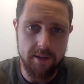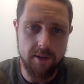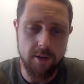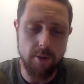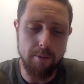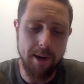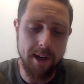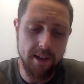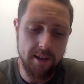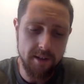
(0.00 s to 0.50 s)
So
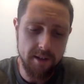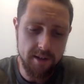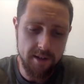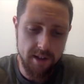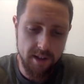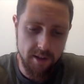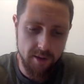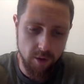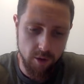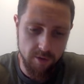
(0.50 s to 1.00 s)

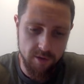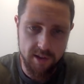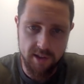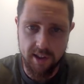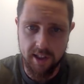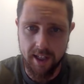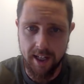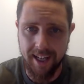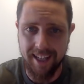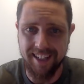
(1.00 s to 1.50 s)
maintenance is
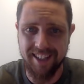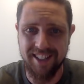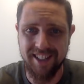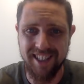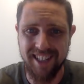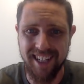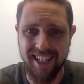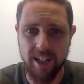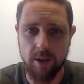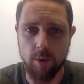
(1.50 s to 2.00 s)
obviously
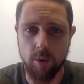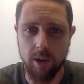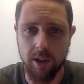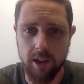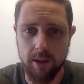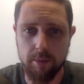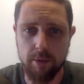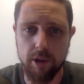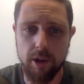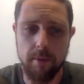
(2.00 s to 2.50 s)
energy
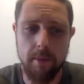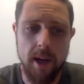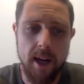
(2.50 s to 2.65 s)
equilibrium,